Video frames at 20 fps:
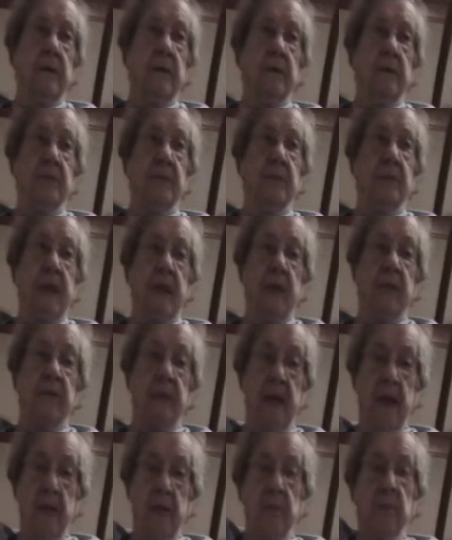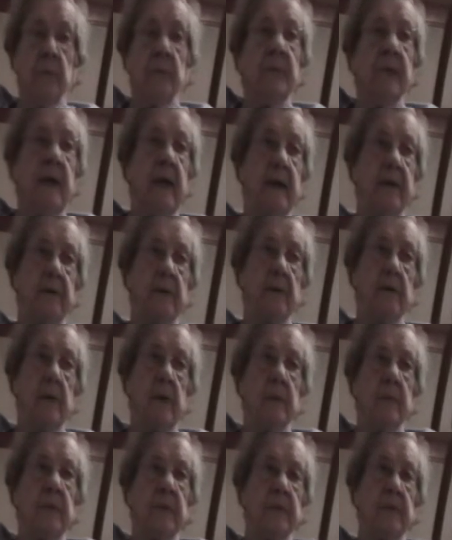We had to
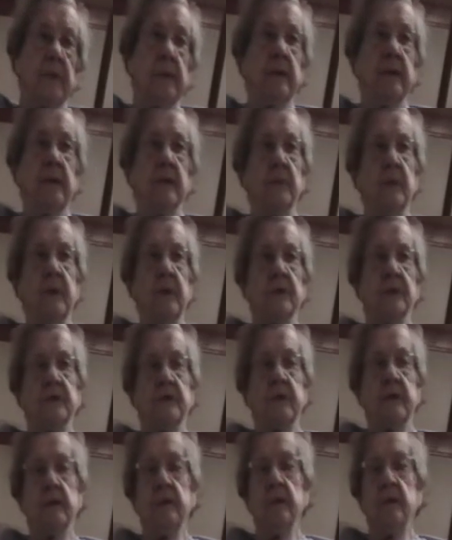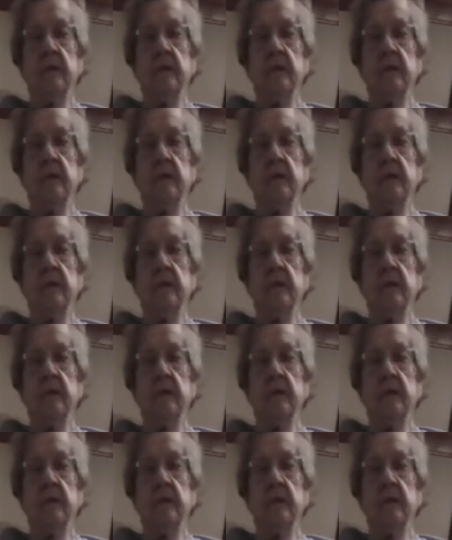rub it, and then we used to...